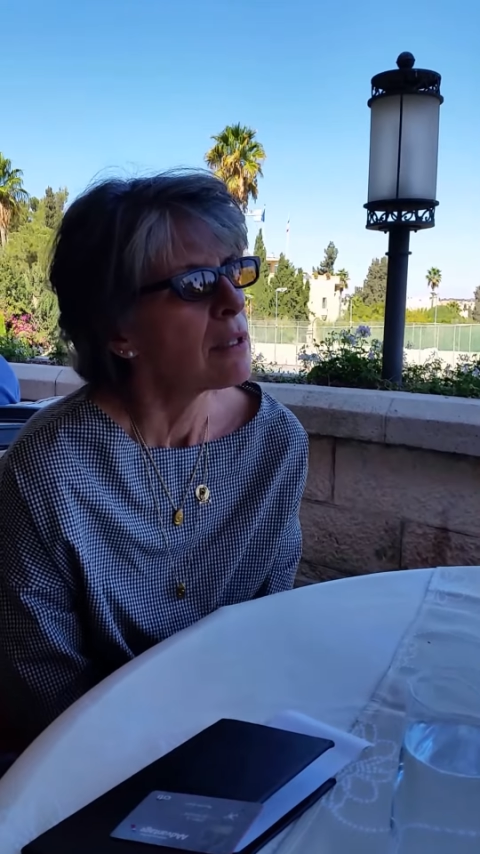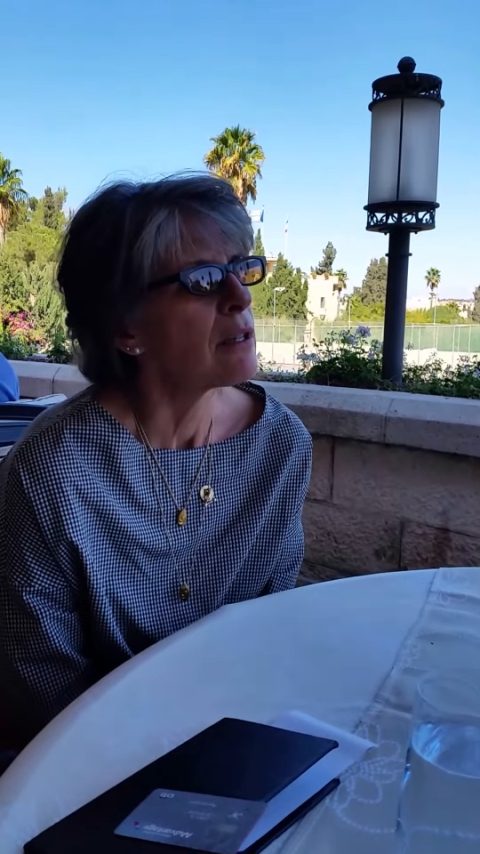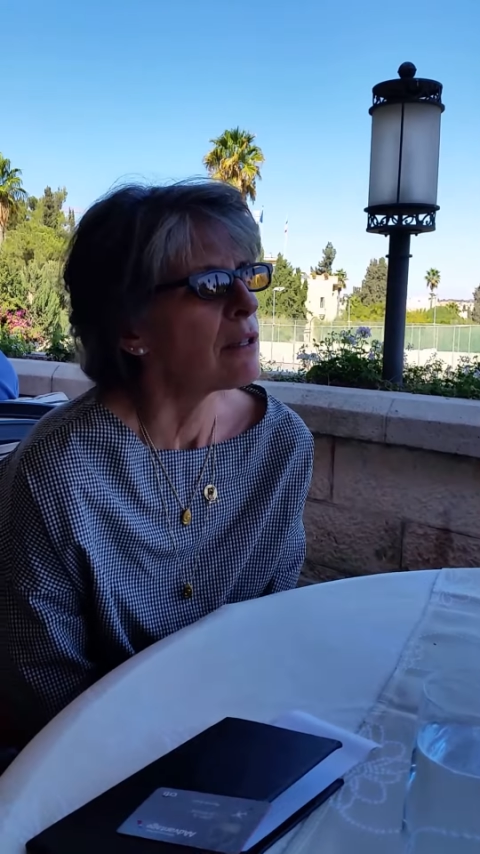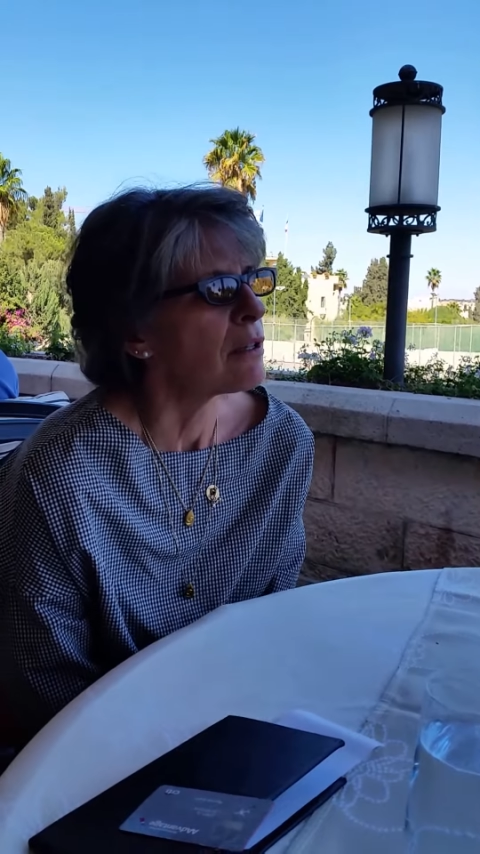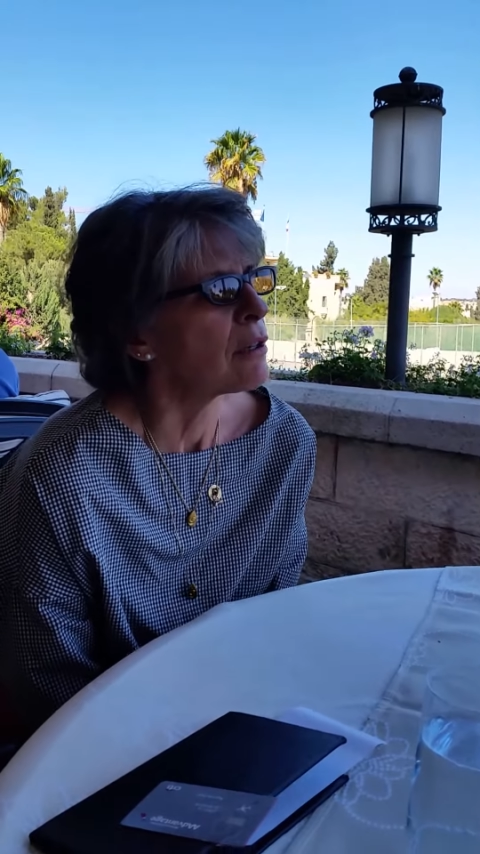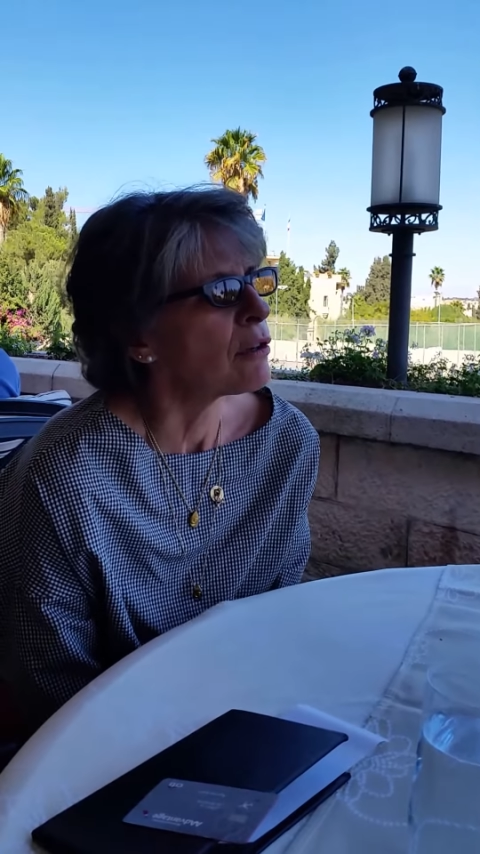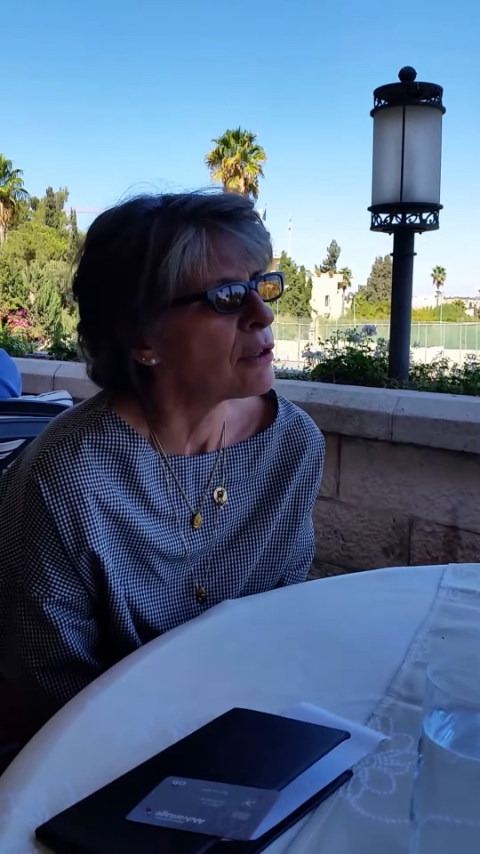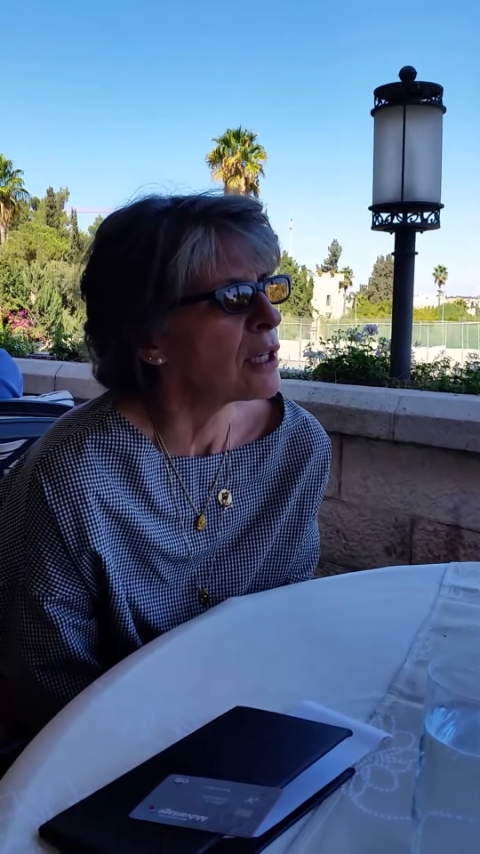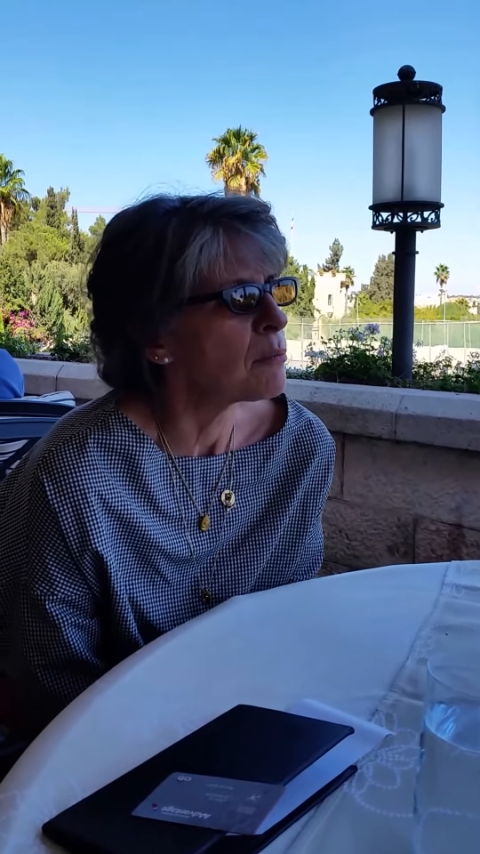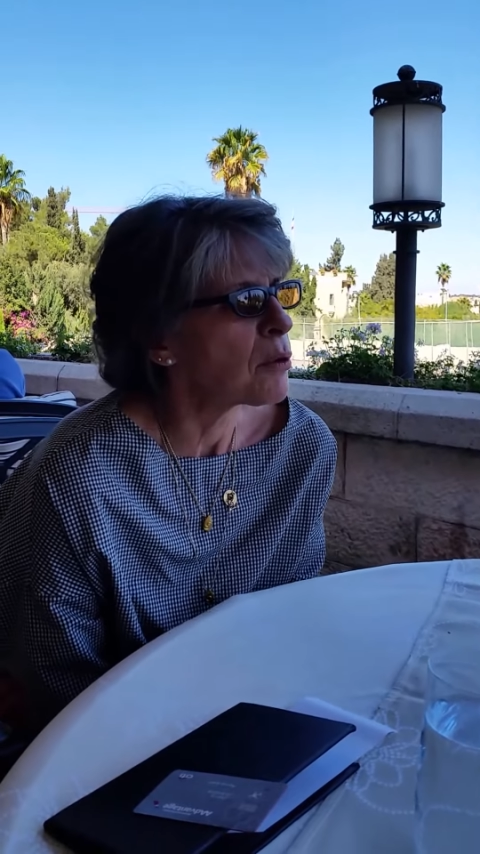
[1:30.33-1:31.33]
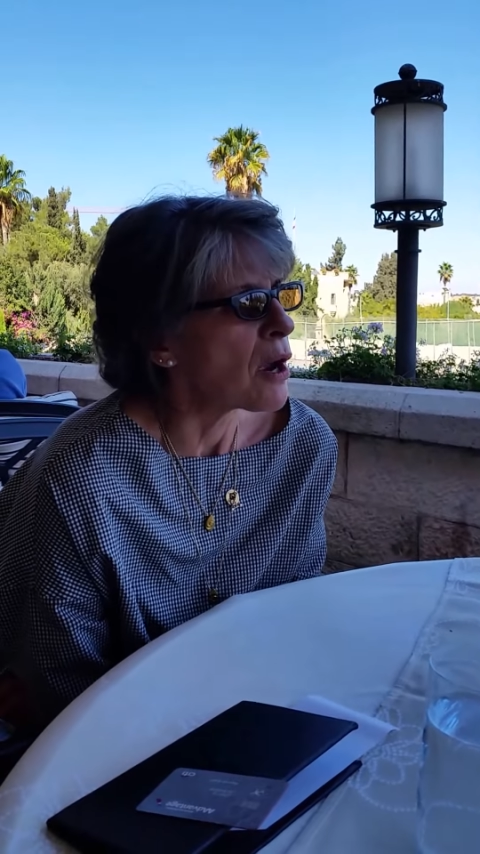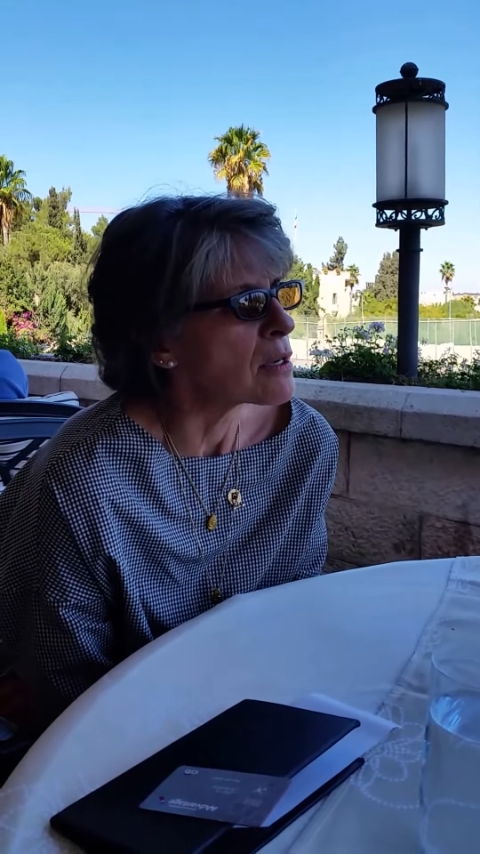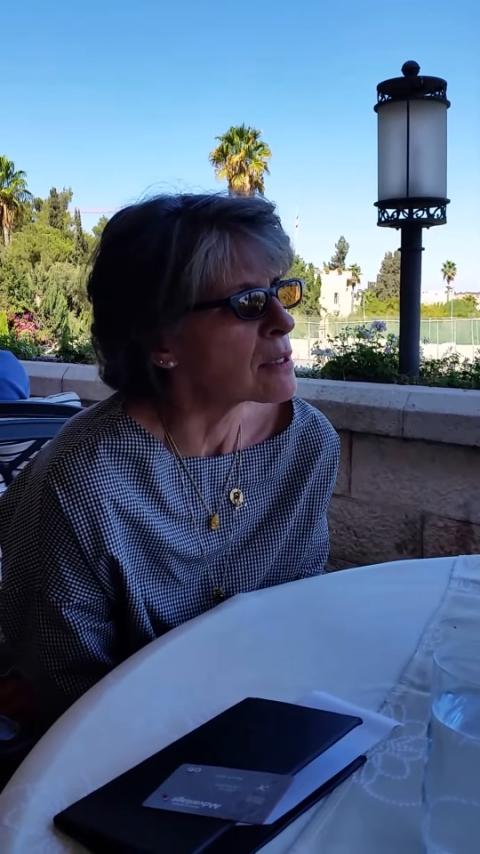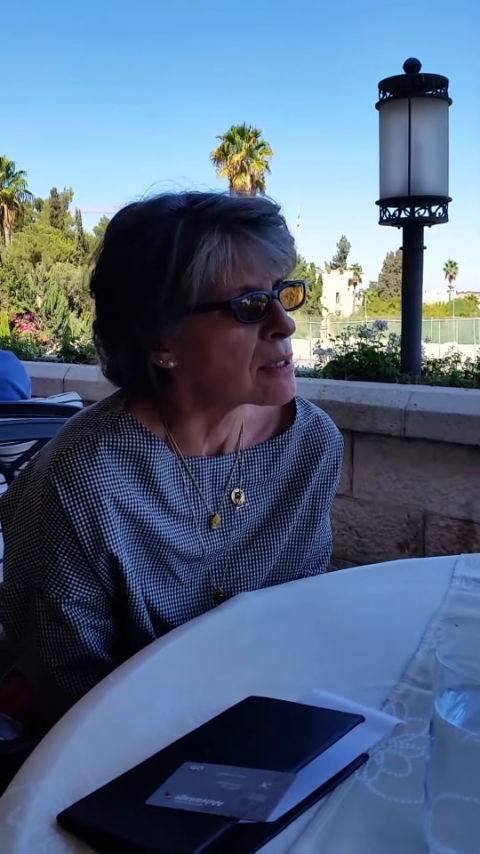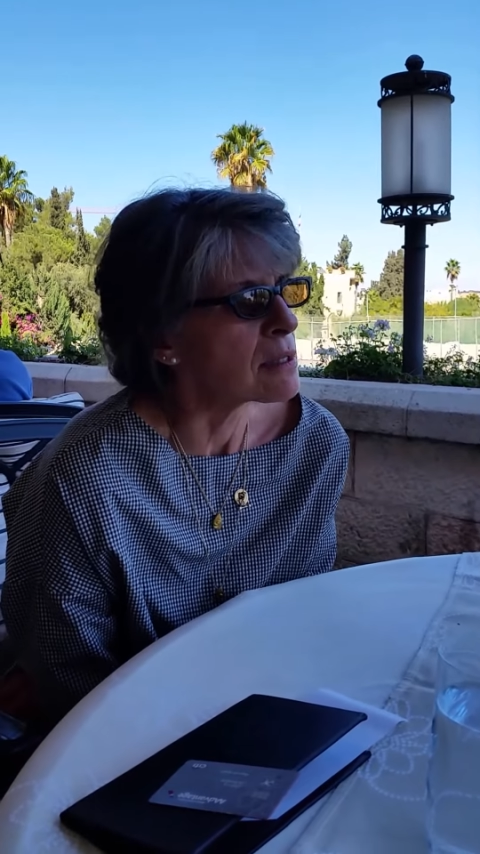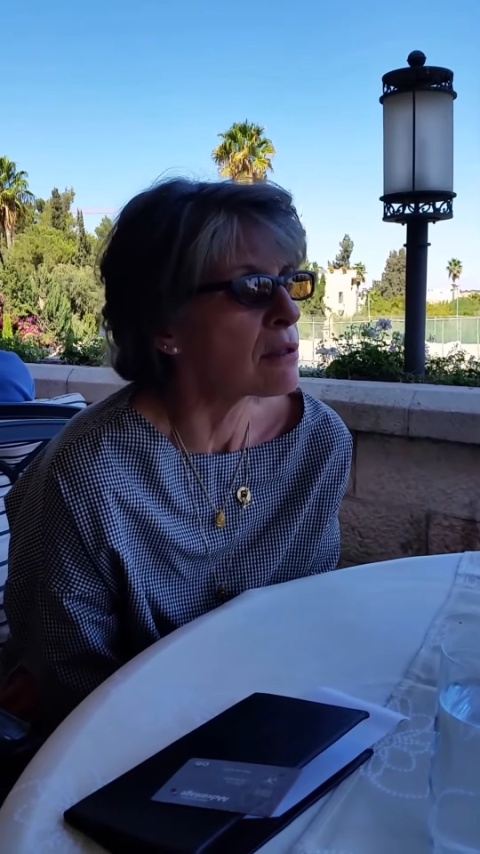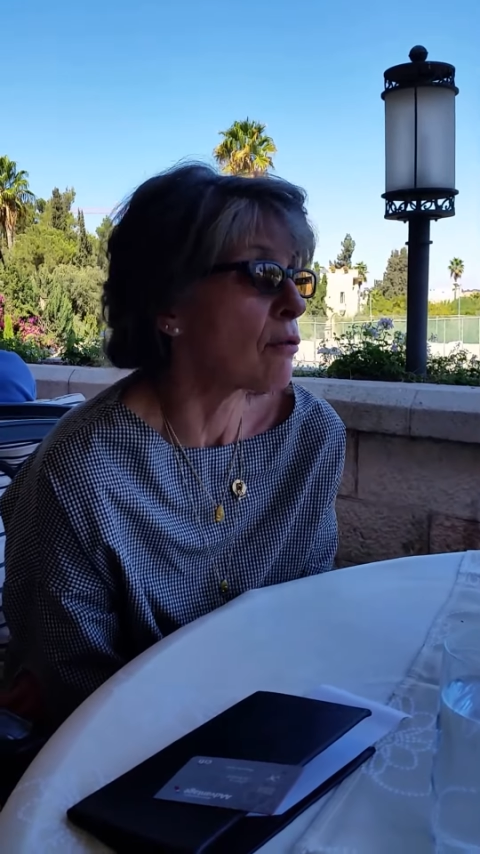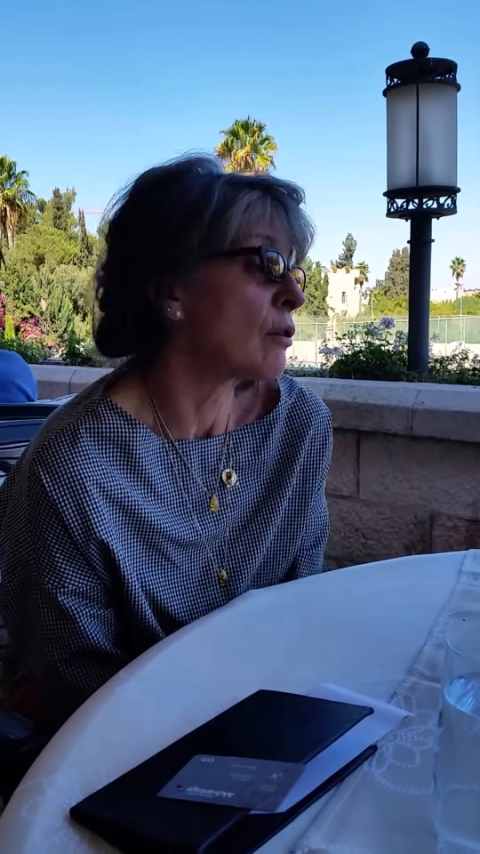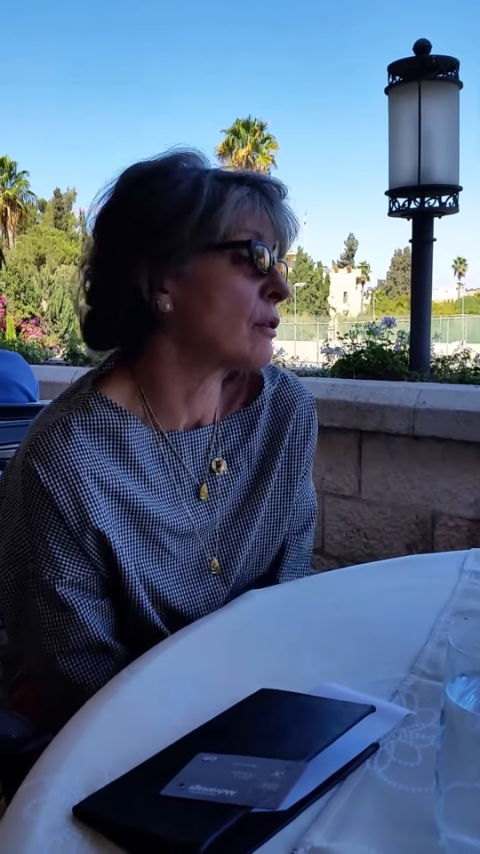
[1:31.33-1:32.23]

the learning process or